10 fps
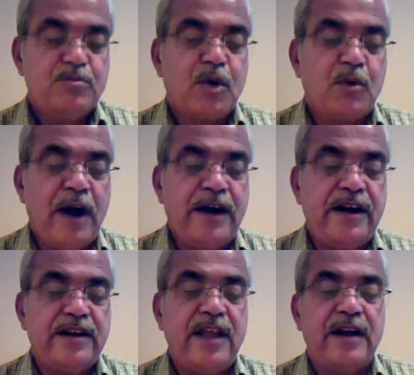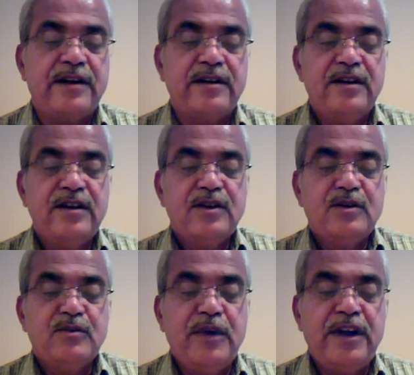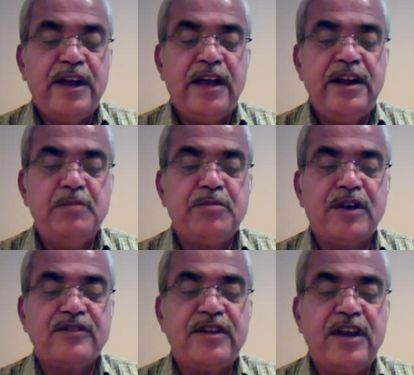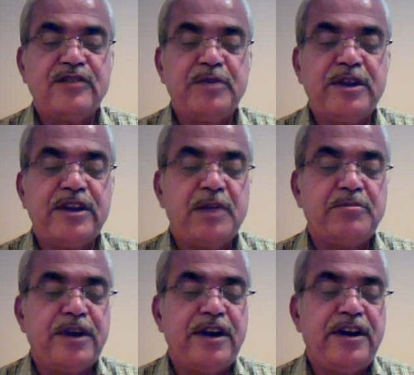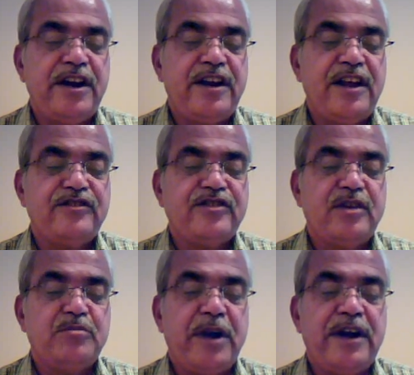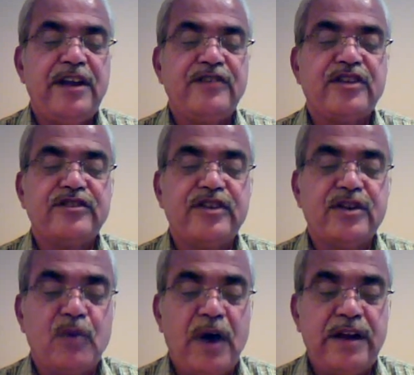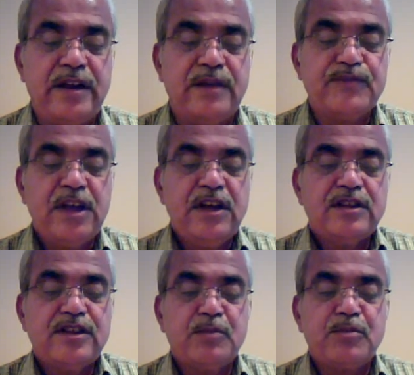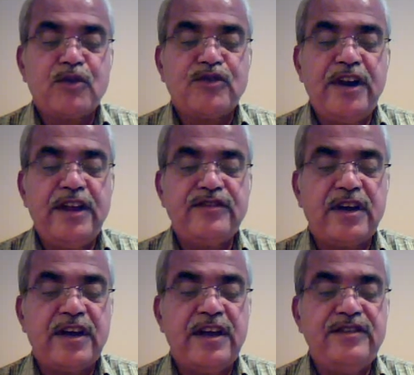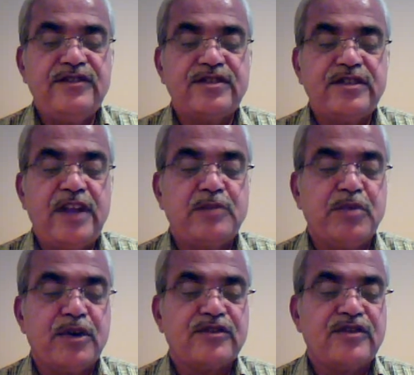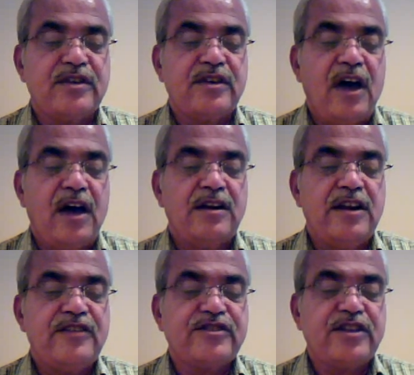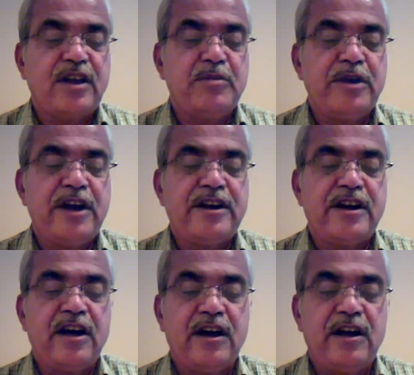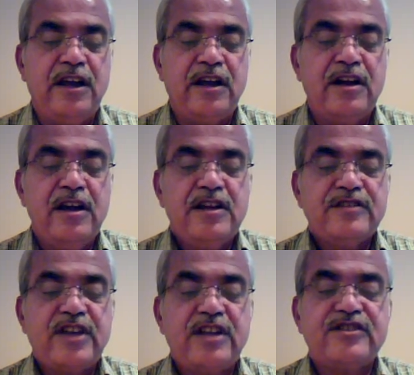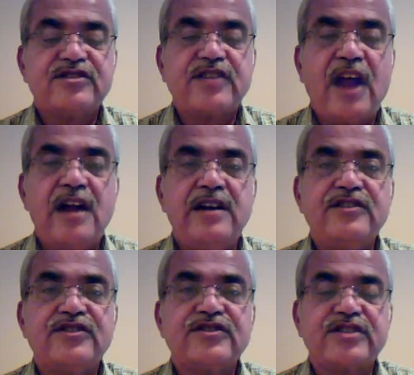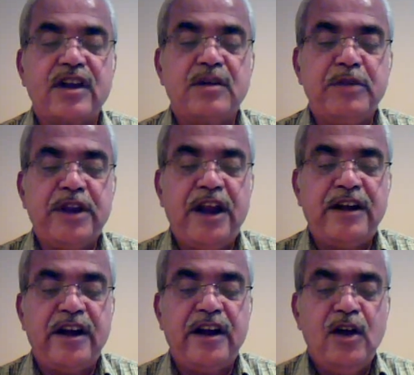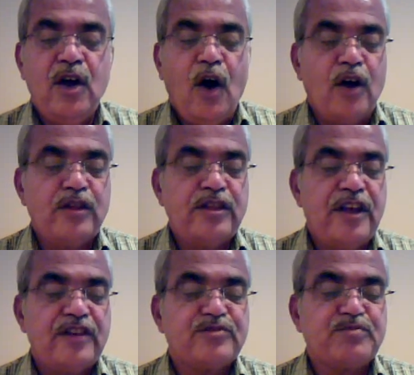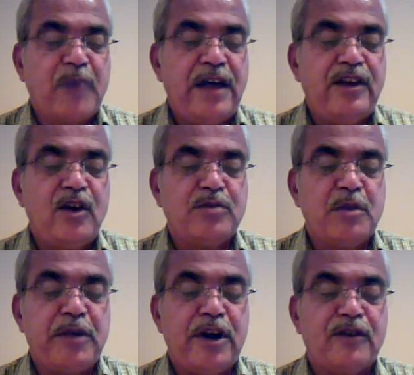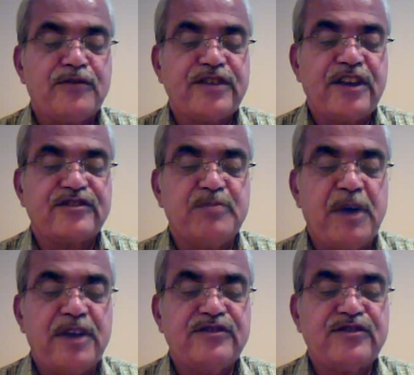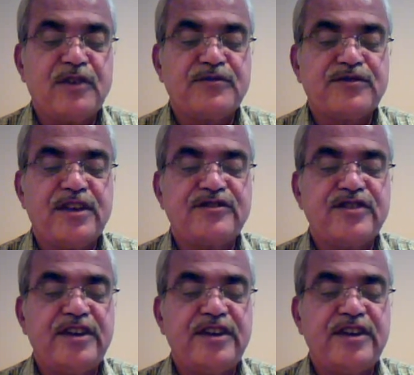Provided that where any person has been kept in detention pending such inquiry, the proceedings against that person, unless terminated earlier, shall stand terminated on the expiry of the period of 6 months of such